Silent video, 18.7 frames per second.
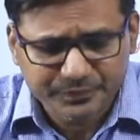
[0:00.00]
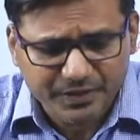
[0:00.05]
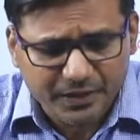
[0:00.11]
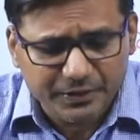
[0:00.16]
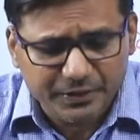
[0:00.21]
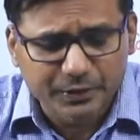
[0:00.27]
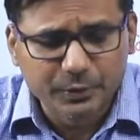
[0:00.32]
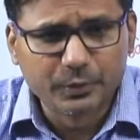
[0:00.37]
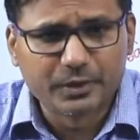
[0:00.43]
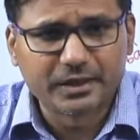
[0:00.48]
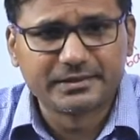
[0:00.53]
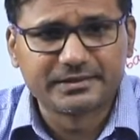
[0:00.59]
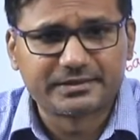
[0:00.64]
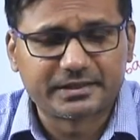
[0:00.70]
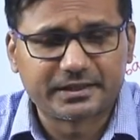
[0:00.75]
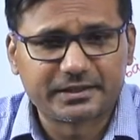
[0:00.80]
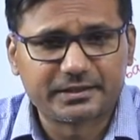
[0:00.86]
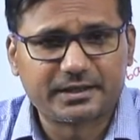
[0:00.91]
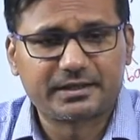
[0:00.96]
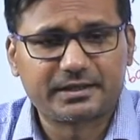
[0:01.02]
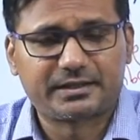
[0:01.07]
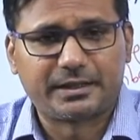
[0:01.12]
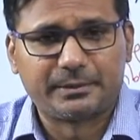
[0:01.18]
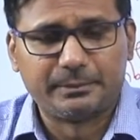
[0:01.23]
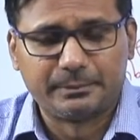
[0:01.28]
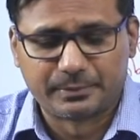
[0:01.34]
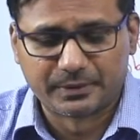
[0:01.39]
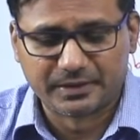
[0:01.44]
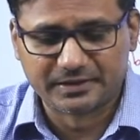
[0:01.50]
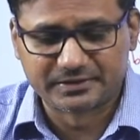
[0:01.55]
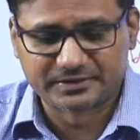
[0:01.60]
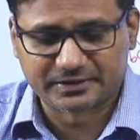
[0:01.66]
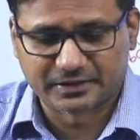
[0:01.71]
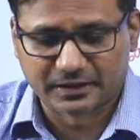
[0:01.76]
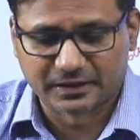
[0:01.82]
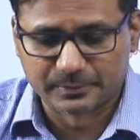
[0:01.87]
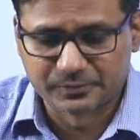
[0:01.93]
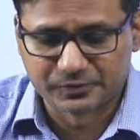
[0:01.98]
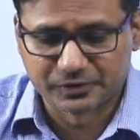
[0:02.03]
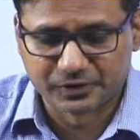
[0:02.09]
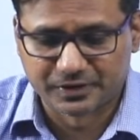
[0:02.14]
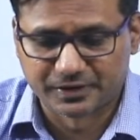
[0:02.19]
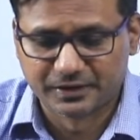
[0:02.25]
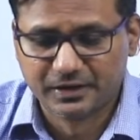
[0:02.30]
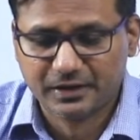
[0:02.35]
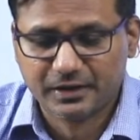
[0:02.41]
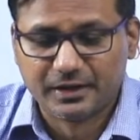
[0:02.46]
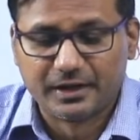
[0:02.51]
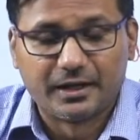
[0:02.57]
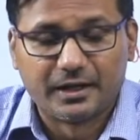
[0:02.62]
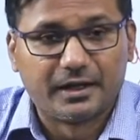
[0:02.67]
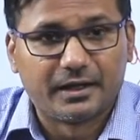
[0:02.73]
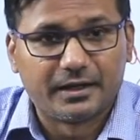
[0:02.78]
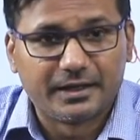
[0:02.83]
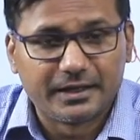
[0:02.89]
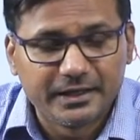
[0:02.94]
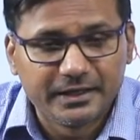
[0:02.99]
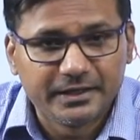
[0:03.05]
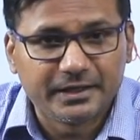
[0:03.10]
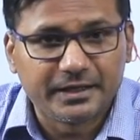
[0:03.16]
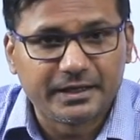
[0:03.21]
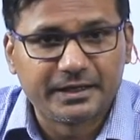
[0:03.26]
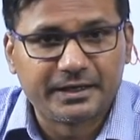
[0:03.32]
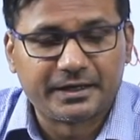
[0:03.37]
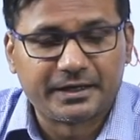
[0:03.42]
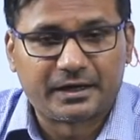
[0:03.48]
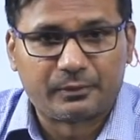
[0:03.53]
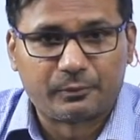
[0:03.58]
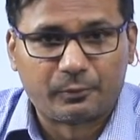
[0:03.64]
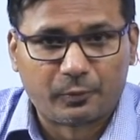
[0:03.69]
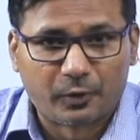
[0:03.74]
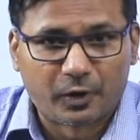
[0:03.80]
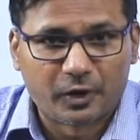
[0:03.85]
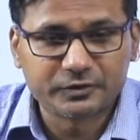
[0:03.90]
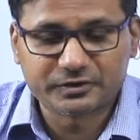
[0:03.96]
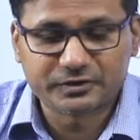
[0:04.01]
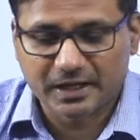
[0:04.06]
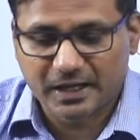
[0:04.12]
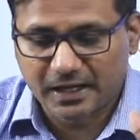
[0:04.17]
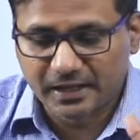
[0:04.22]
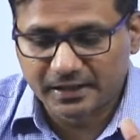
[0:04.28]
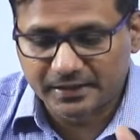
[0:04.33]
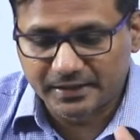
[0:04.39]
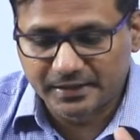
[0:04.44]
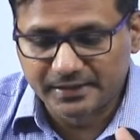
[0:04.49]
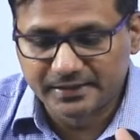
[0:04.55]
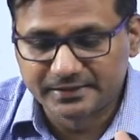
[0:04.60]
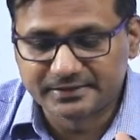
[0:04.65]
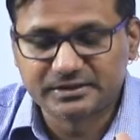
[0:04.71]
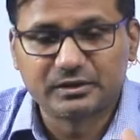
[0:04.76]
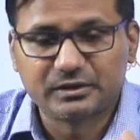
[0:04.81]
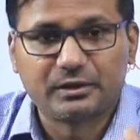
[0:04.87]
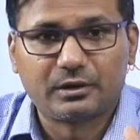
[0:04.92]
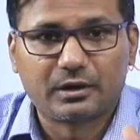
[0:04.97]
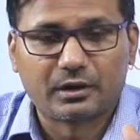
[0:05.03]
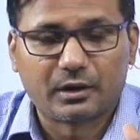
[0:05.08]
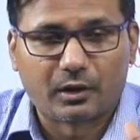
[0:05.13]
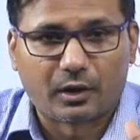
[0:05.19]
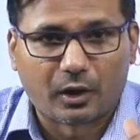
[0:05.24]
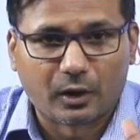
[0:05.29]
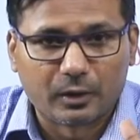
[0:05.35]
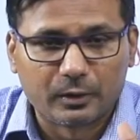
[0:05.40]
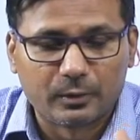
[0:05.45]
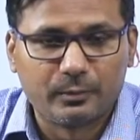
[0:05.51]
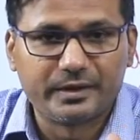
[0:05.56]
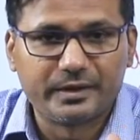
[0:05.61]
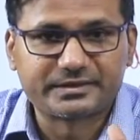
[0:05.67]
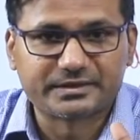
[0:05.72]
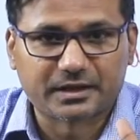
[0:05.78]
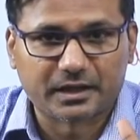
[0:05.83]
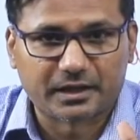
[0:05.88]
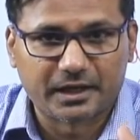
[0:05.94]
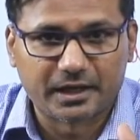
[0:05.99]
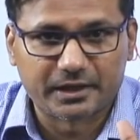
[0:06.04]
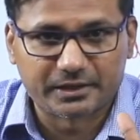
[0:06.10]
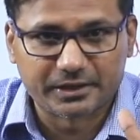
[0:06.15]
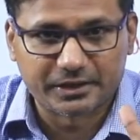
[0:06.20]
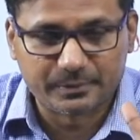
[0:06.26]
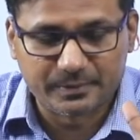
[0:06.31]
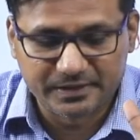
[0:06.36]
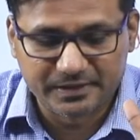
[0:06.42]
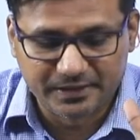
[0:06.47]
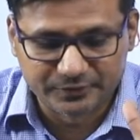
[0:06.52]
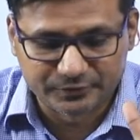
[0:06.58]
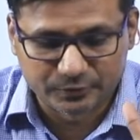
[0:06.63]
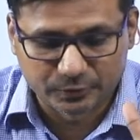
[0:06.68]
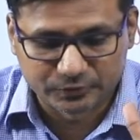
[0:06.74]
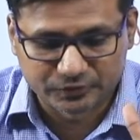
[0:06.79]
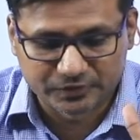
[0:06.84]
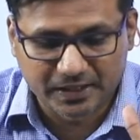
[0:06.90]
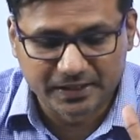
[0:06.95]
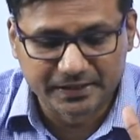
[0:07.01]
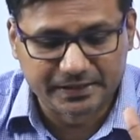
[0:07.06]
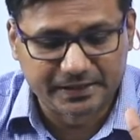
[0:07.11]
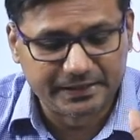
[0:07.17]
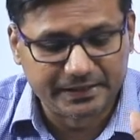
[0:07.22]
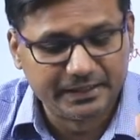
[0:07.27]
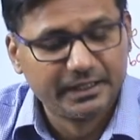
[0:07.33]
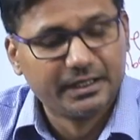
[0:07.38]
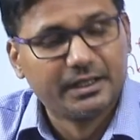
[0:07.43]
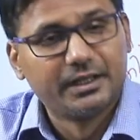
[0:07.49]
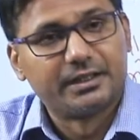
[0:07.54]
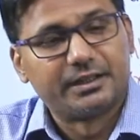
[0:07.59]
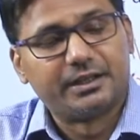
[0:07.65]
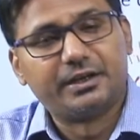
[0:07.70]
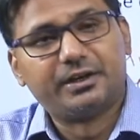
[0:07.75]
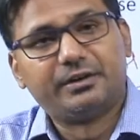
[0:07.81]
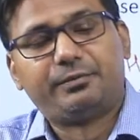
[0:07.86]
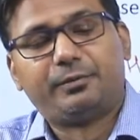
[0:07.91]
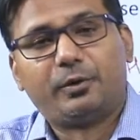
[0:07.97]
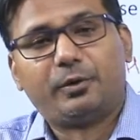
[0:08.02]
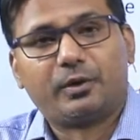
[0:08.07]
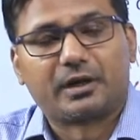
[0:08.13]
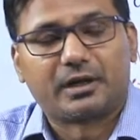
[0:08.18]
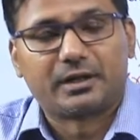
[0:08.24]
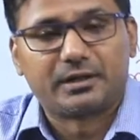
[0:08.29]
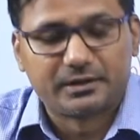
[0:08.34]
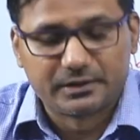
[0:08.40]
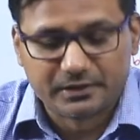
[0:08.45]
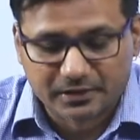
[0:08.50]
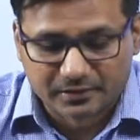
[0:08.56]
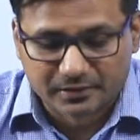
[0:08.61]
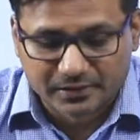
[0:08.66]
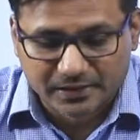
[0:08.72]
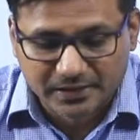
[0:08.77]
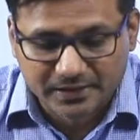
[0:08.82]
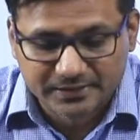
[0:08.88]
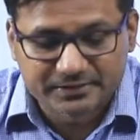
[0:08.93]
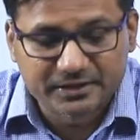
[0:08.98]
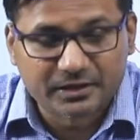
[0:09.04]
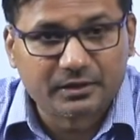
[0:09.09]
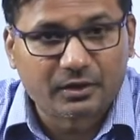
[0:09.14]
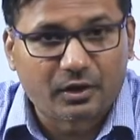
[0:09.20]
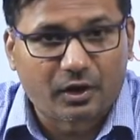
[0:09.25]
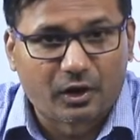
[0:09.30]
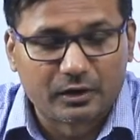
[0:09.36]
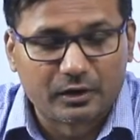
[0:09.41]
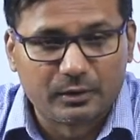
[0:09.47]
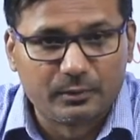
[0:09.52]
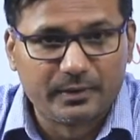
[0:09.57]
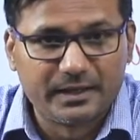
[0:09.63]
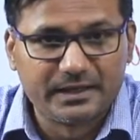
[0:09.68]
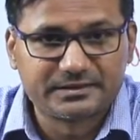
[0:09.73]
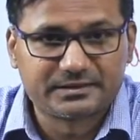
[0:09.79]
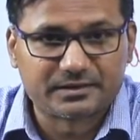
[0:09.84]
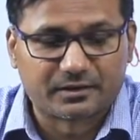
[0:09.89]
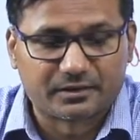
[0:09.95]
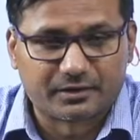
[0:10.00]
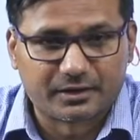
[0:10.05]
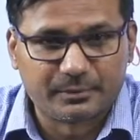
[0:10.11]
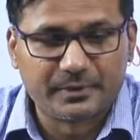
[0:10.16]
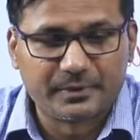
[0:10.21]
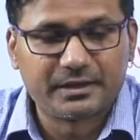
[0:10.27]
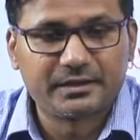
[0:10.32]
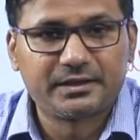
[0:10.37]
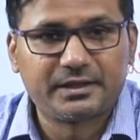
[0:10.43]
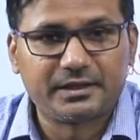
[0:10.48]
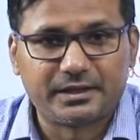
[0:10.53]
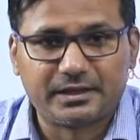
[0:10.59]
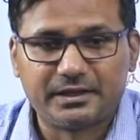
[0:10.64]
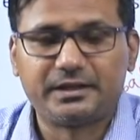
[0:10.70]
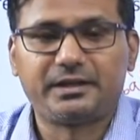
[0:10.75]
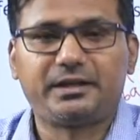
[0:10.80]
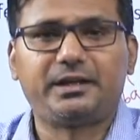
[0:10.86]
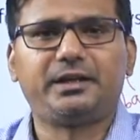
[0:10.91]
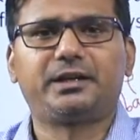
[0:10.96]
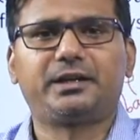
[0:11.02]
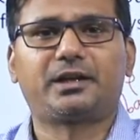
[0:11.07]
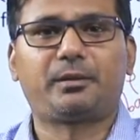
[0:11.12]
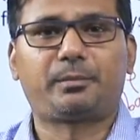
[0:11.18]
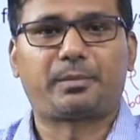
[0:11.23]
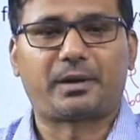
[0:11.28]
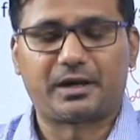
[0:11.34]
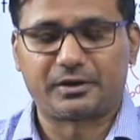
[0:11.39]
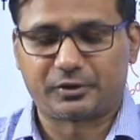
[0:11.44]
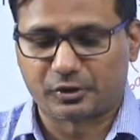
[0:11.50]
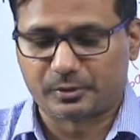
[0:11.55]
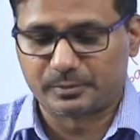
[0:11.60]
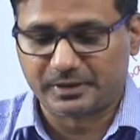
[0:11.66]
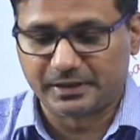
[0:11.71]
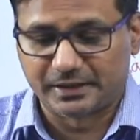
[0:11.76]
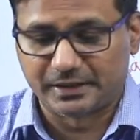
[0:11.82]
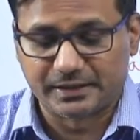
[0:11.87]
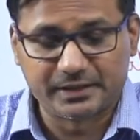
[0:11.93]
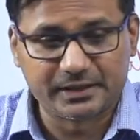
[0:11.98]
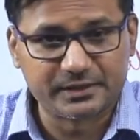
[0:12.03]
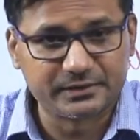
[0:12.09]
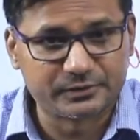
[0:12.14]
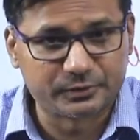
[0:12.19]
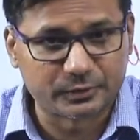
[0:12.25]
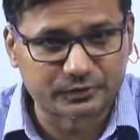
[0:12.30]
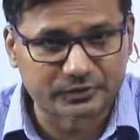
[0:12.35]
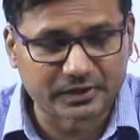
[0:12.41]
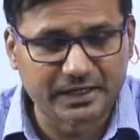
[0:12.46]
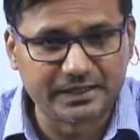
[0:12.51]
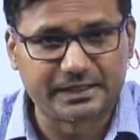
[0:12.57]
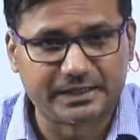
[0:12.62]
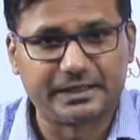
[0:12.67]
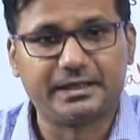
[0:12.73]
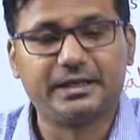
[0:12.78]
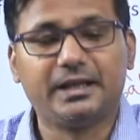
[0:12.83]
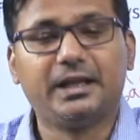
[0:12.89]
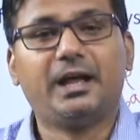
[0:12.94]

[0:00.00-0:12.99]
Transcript: you can say that temple sculpture in India was and is always connected with the society. Therefore, the religion always remained the integral part of the Indian society.